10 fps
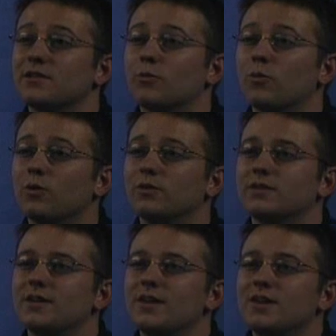of the
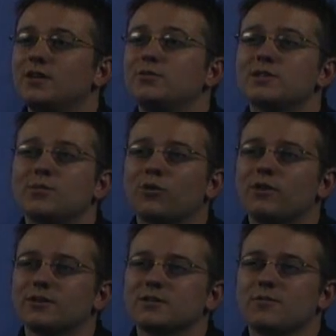world? Using
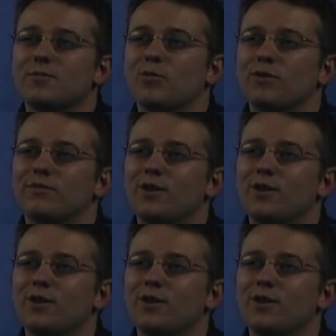products that are more